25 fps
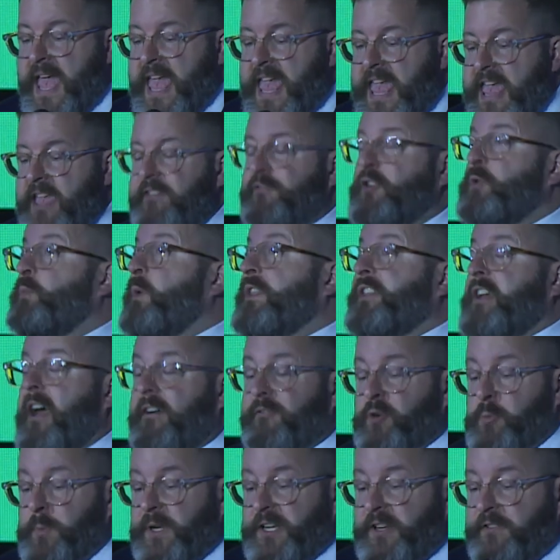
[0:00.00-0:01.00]
Even with
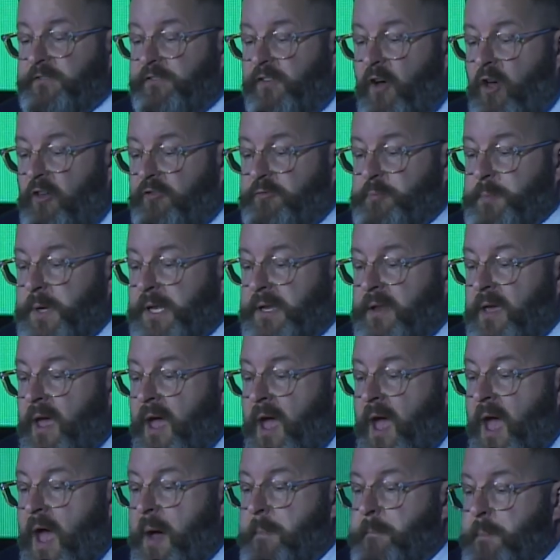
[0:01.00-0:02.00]
government involvement,
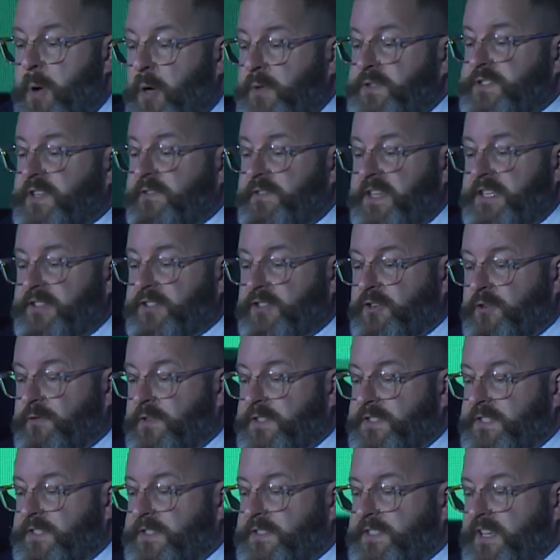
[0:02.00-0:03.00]
most of these
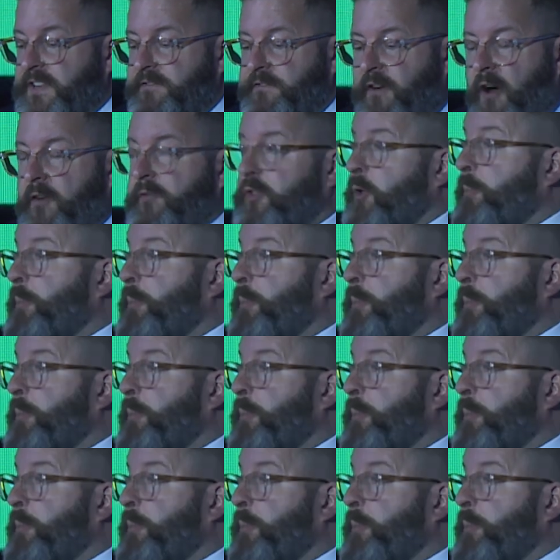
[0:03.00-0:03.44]
services involve the